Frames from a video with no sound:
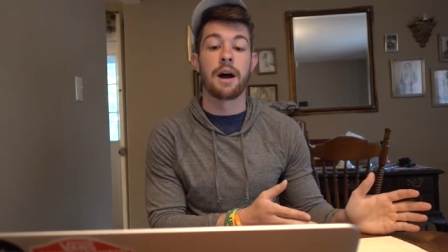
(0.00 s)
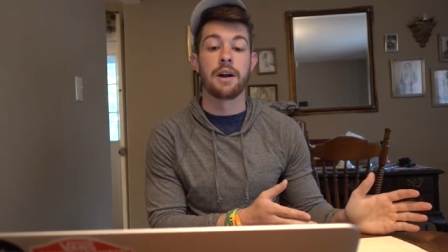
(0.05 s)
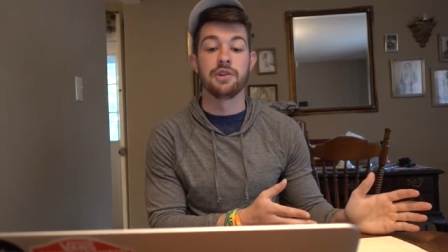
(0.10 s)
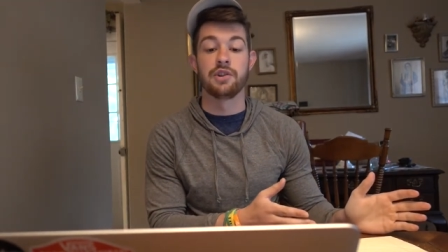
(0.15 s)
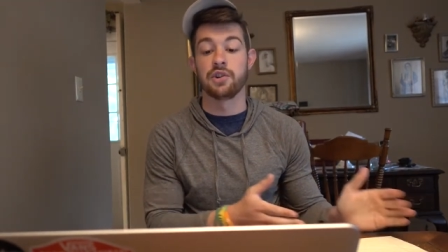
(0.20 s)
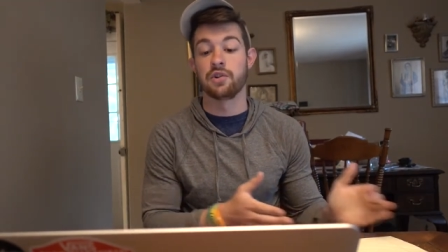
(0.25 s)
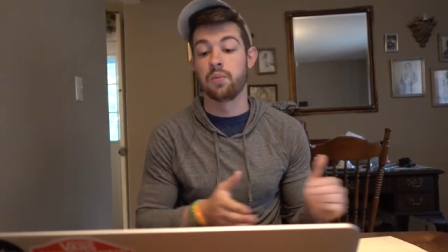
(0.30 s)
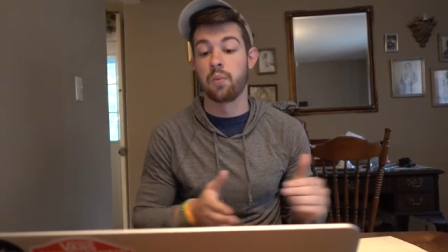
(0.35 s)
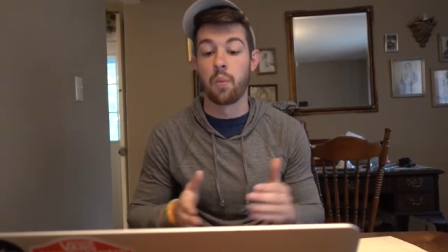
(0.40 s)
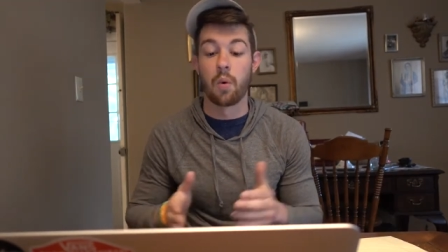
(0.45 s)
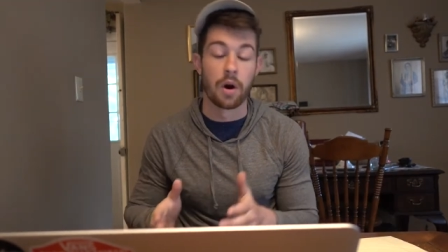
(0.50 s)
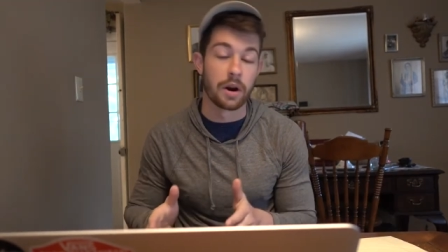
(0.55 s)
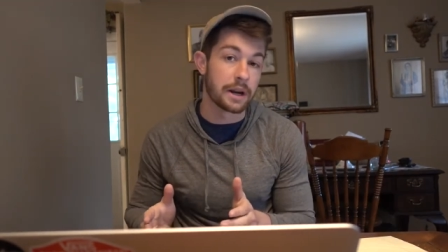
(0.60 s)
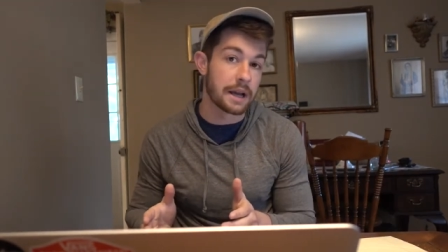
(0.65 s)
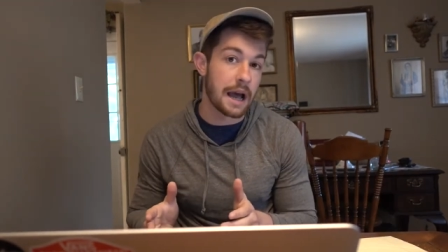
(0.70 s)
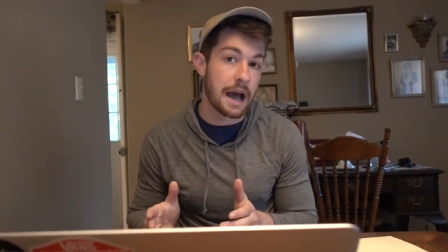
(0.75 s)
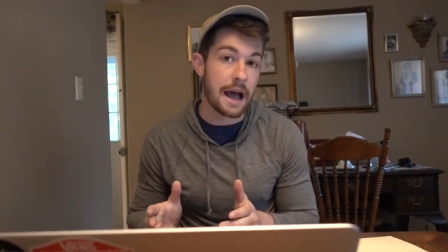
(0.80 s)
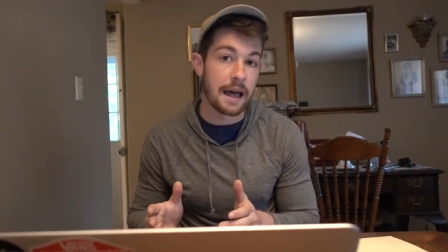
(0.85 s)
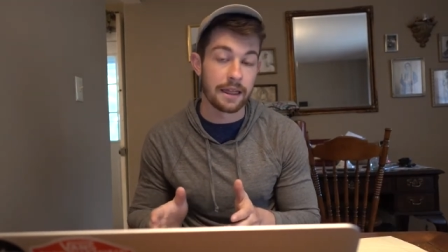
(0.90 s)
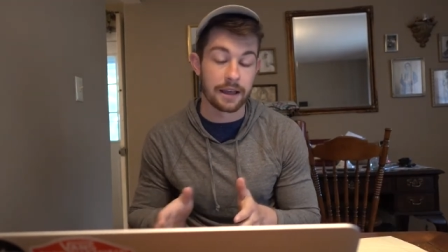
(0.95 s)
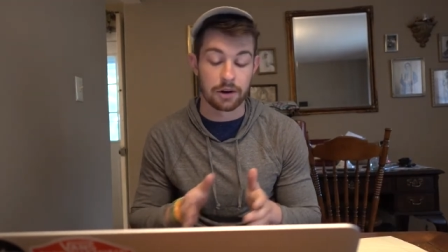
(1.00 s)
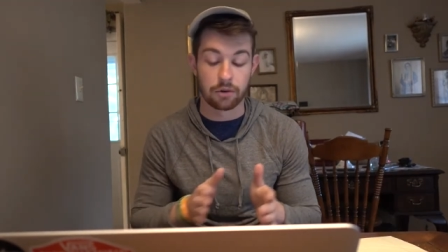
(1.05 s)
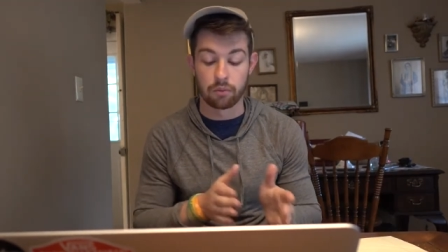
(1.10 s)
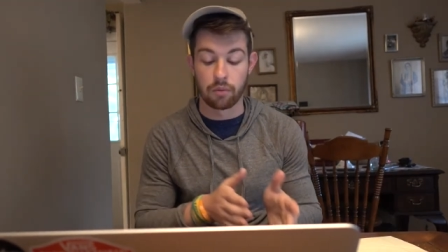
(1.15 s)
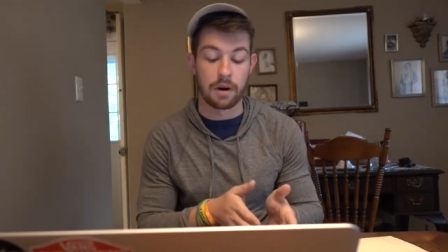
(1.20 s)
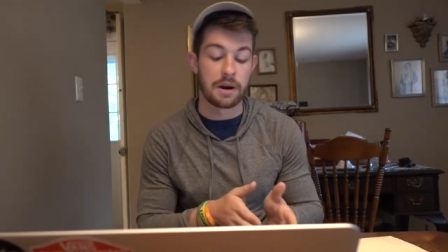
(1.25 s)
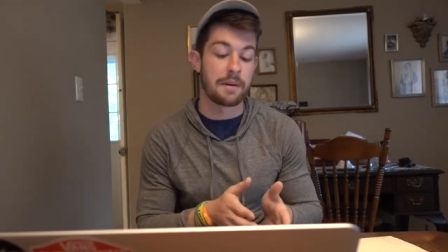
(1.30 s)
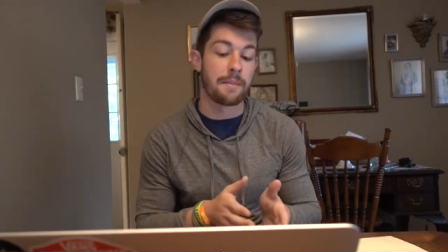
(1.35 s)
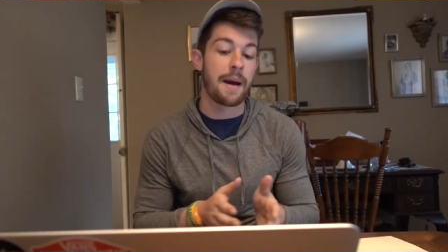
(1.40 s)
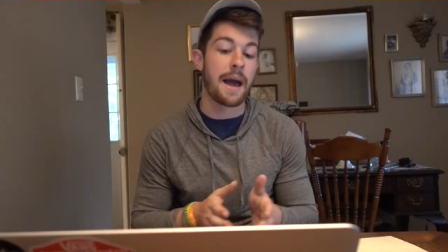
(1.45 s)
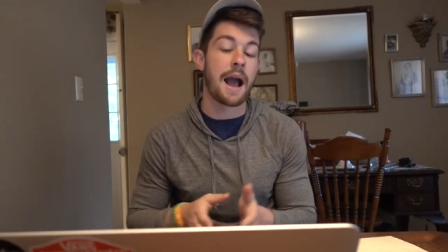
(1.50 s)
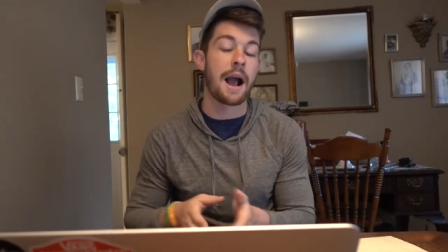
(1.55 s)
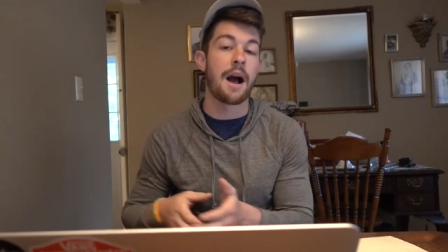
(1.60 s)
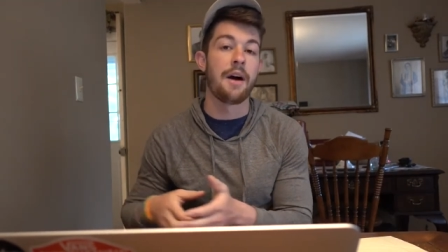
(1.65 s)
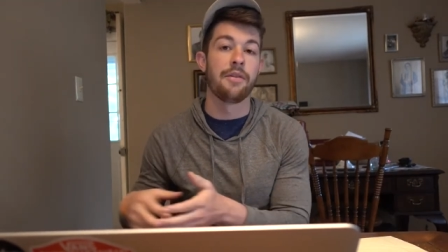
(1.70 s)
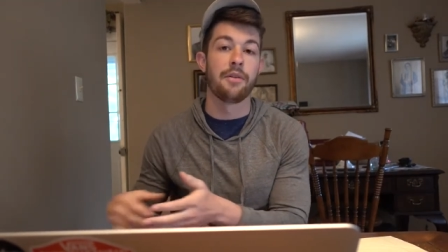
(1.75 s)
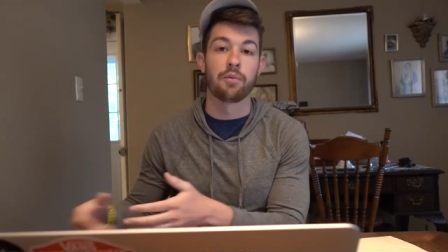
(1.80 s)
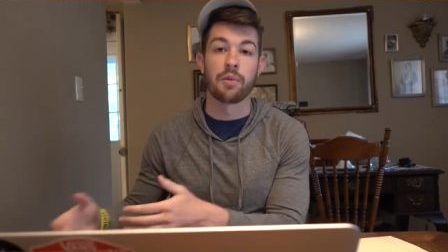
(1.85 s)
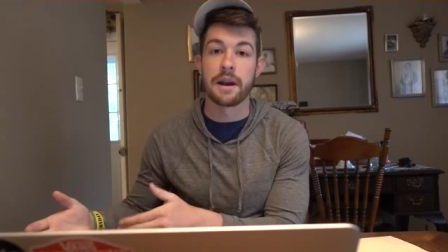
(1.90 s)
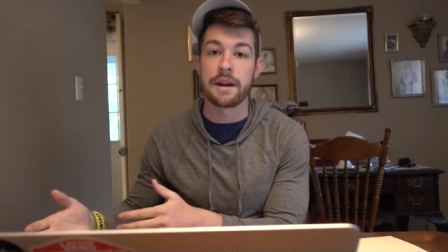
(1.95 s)
on just one guy, like a running back
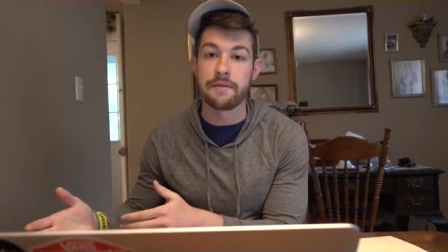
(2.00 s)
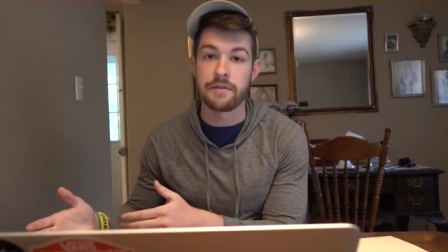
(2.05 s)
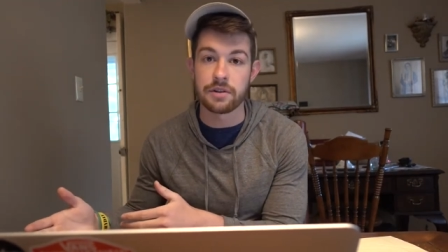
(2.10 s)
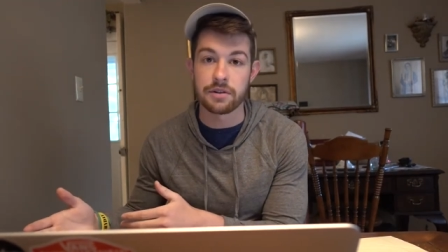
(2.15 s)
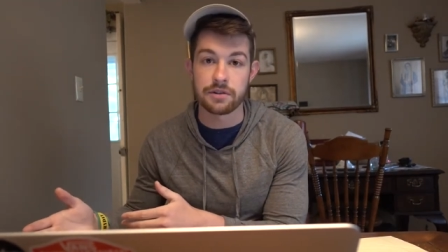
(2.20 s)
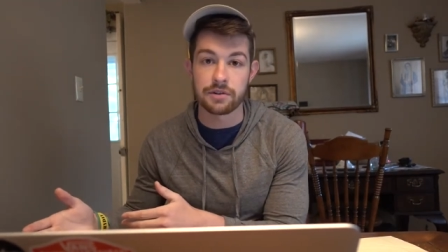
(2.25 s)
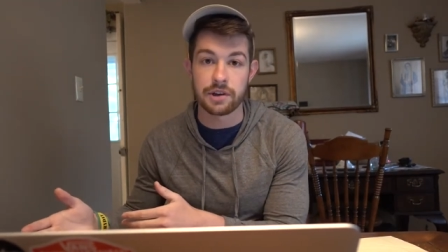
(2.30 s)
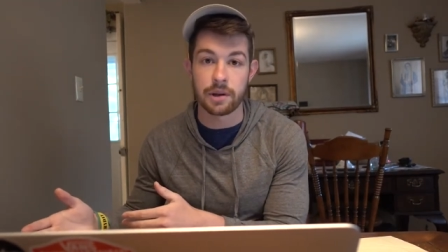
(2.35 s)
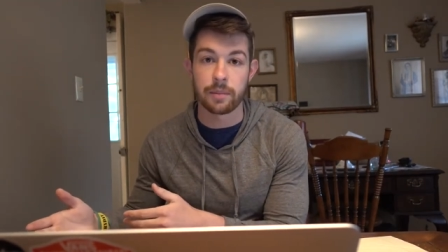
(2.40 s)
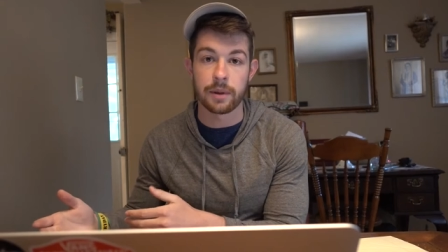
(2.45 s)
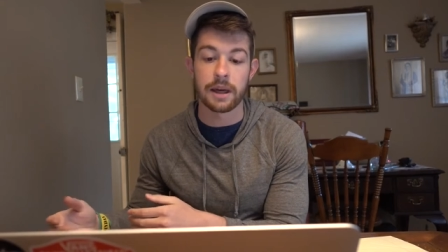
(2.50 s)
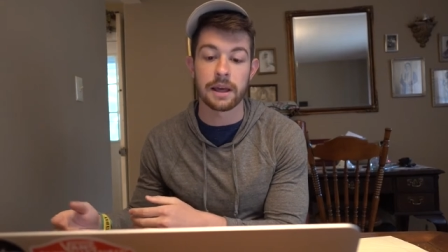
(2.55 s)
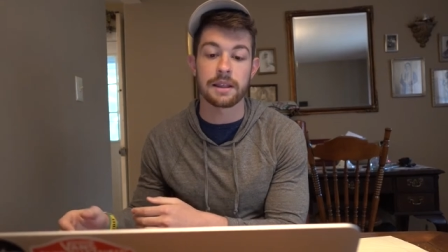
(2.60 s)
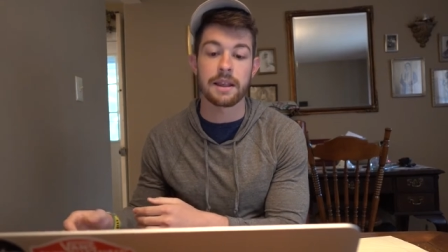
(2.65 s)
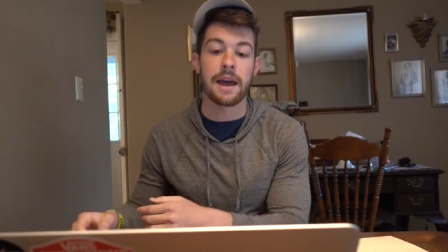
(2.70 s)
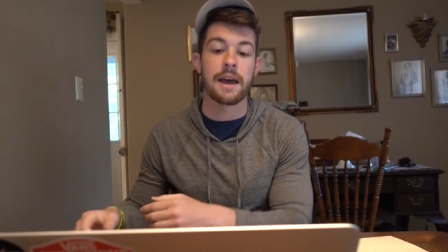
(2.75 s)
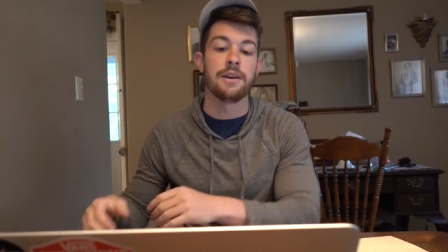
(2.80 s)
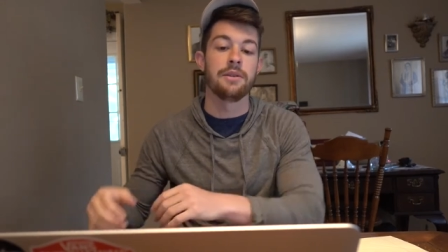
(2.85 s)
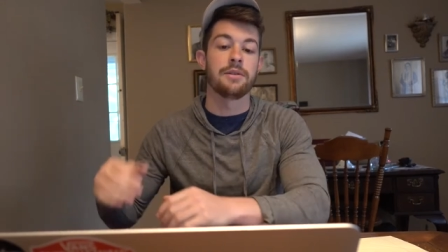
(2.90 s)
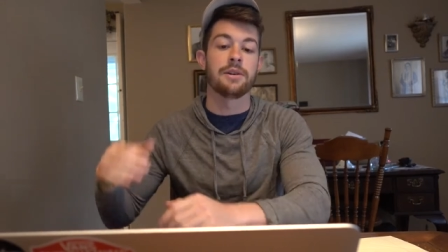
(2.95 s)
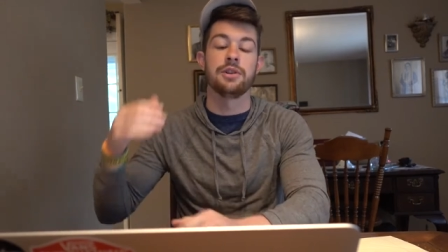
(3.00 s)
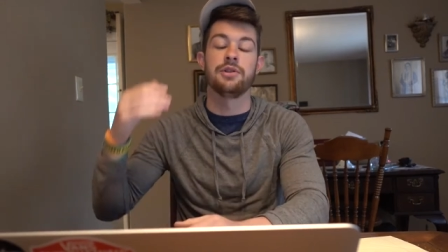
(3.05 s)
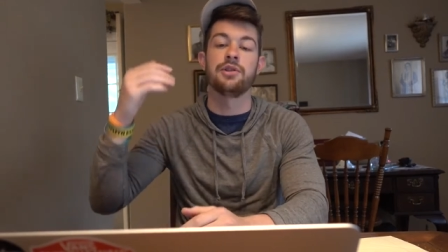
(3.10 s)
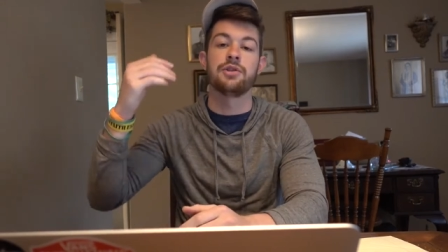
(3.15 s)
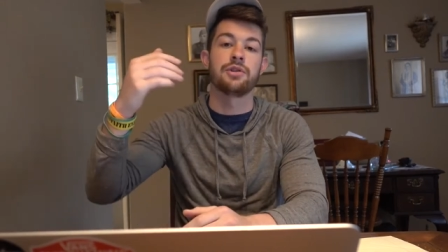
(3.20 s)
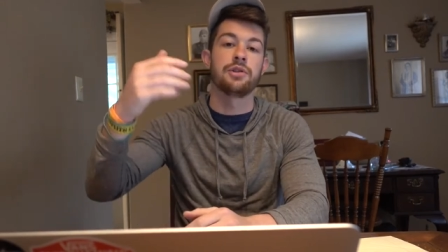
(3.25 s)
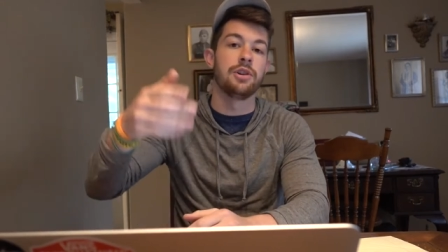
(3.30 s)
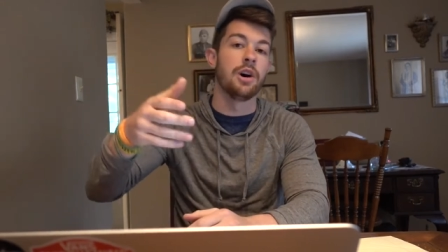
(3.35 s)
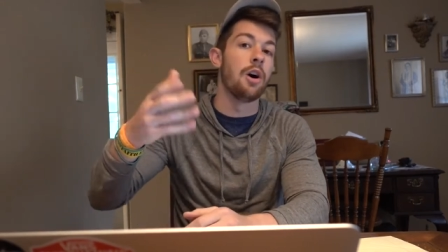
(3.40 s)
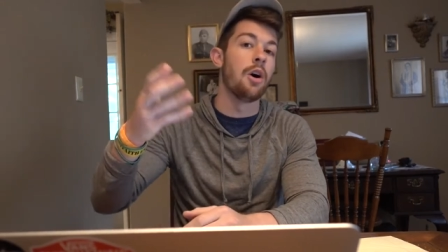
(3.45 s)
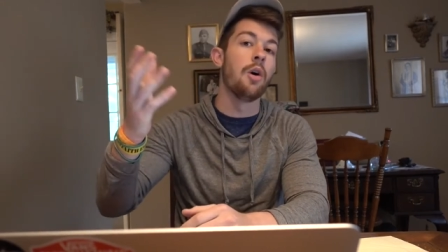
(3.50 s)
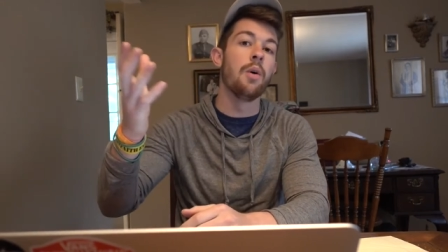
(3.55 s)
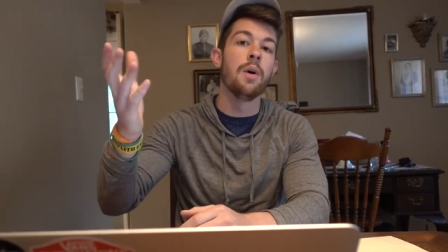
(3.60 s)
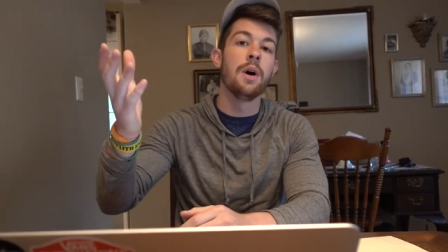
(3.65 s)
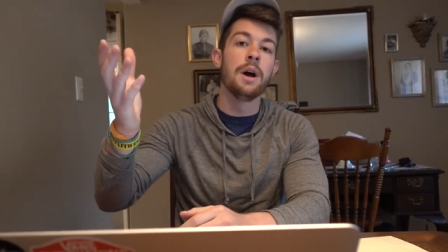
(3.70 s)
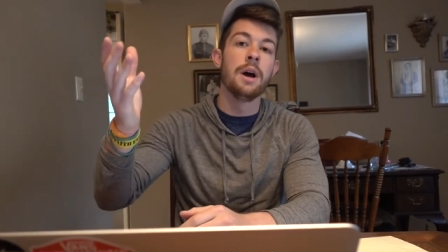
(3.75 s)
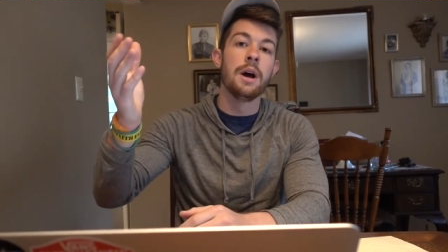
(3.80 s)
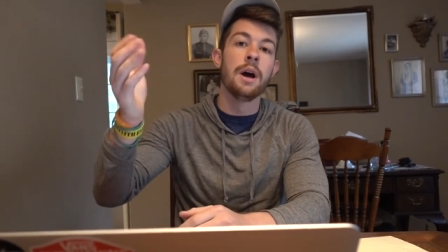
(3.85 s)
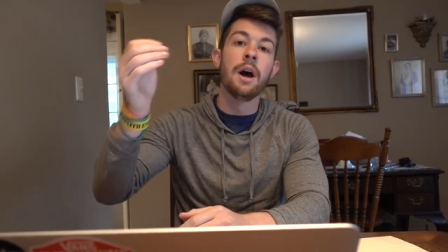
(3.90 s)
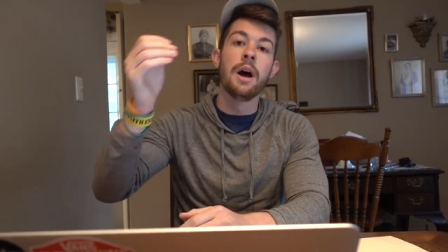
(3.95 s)
on the Ravens or something like that, you can just
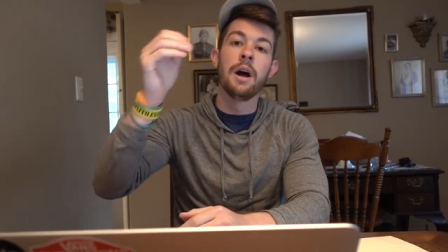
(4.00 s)
go